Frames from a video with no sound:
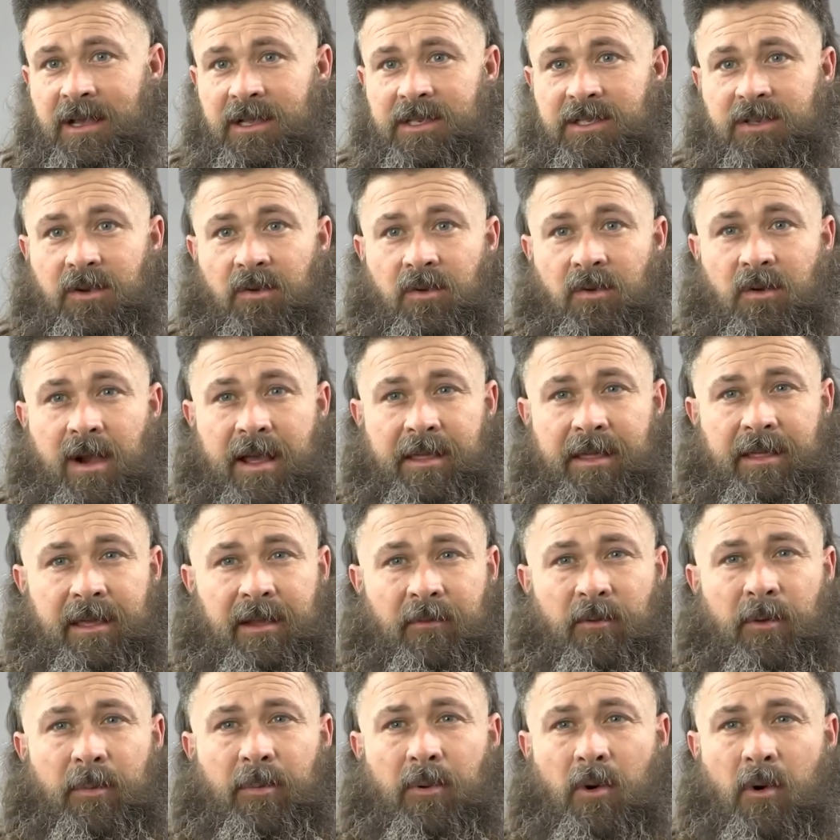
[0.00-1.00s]
So I
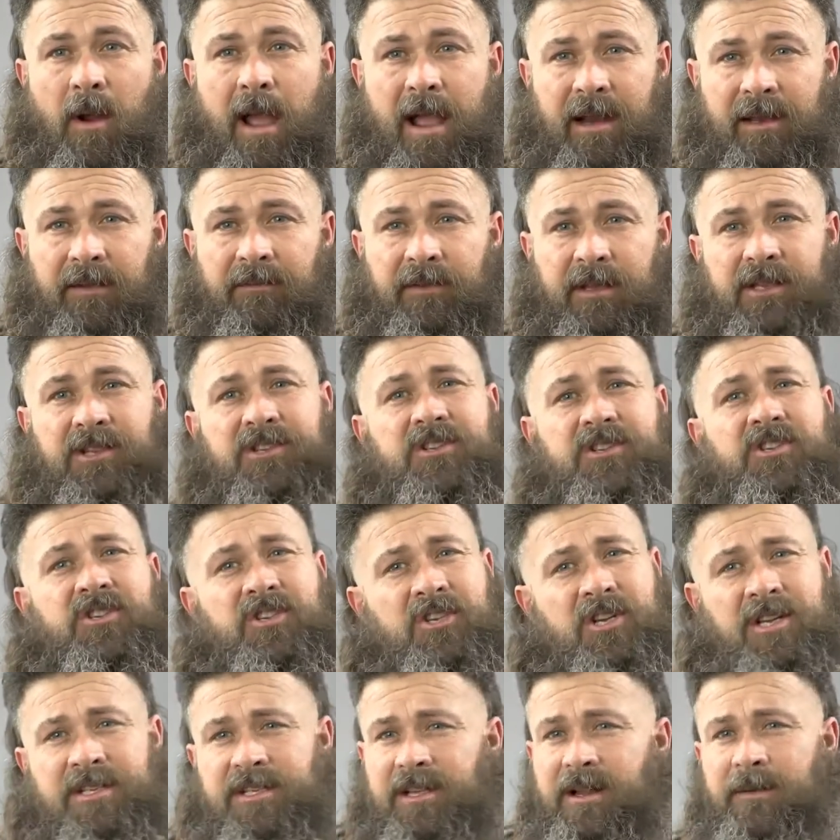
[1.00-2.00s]
think we're proactively
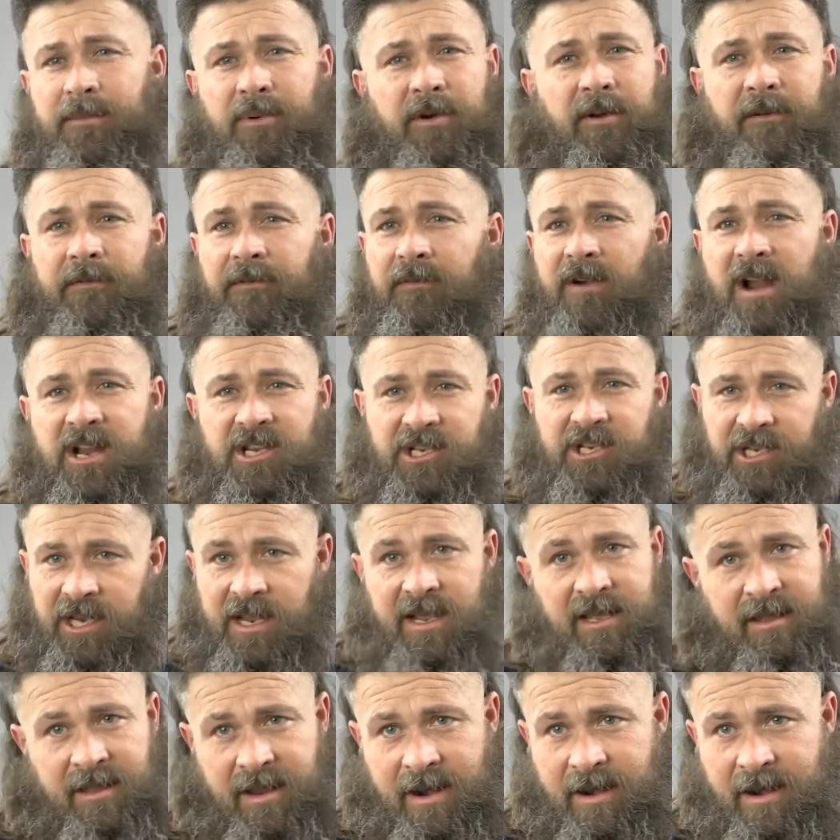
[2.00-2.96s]
just going to put a fresh E in